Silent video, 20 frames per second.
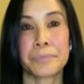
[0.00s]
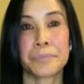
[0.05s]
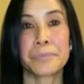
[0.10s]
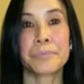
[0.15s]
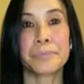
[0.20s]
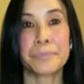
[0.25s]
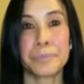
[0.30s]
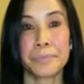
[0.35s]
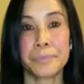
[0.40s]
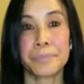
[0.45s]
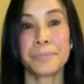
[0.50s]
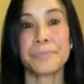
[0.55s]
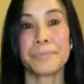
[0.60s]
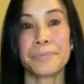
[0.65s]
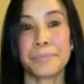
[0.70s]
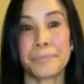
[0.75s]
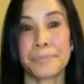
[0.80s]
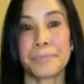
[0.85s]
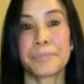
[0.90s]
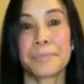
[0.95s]

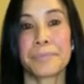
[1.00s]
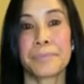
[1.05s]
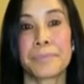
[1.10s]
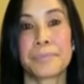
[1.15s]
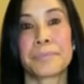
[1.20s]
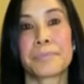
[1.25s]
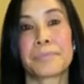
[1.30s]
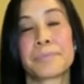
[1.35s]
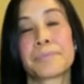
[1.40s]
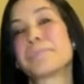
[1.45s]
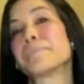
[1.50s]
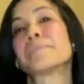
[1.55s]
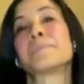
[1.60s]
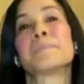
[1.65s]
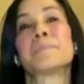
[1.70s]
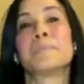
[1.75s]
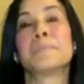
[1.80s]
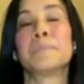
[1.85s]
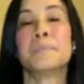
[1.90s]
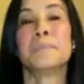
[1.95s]

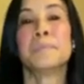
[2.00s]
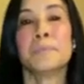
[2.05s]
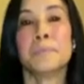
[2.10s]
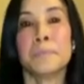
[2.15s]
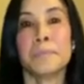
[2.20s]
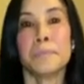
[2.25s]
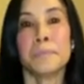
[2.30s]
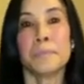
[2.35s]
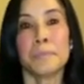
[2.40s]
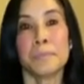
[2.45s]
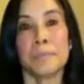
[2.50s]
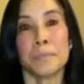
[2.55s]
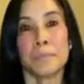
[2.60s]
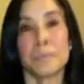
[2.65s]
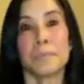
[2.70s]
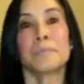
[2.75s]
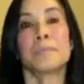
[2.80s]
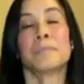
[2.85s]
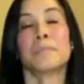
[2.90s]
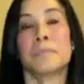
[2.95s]

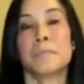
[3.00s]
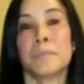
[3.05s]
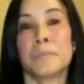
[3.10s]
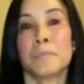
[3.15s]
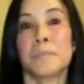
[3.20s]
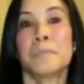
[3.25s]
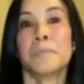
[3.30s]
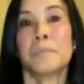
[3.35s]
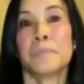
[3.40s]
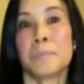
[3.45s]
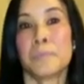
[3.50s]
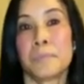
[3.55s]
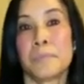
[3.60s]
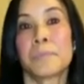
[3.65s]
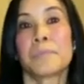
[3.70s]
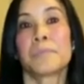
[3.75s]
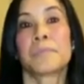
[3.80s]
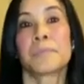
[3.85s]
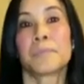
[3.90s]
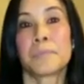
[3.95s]

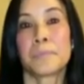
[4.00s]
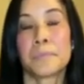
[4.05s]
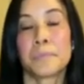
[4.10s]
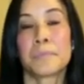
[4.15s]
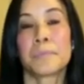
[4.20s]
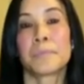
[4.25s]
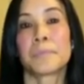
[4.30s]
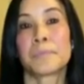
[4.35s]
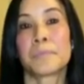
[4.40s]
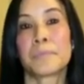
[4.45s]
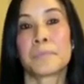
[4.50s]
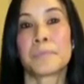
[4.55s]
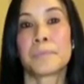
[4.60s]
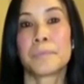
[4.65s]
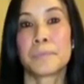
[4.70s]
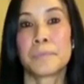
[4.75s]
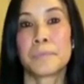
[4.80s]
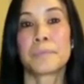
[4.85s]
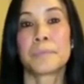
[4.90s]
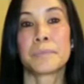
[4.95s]

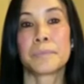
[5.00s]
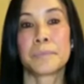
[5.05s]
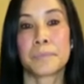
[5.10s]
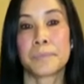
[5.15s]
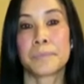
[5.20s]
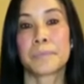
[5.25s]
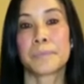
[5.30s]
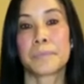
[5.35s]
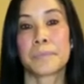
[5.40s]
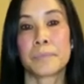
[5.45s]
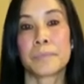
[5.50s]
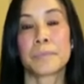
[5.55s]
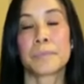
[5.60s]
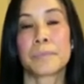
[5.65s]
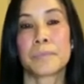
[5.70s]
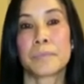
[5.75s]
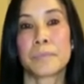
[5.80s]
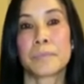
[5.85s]
No words are spoken by the person on screen.